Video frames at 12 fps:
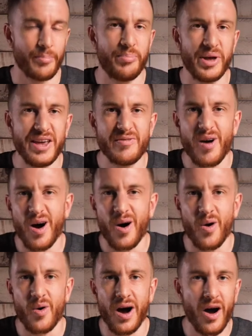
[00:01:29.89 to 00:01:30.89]

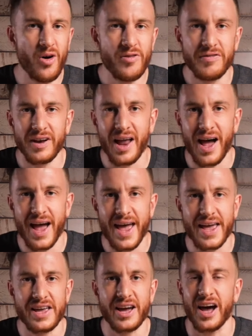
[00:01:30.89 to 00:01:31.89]
B-roll,
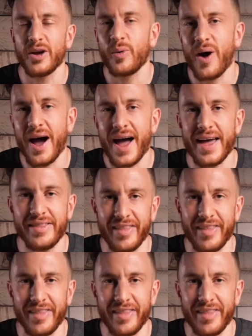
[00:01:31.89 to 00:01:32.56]
overlay, cutaway,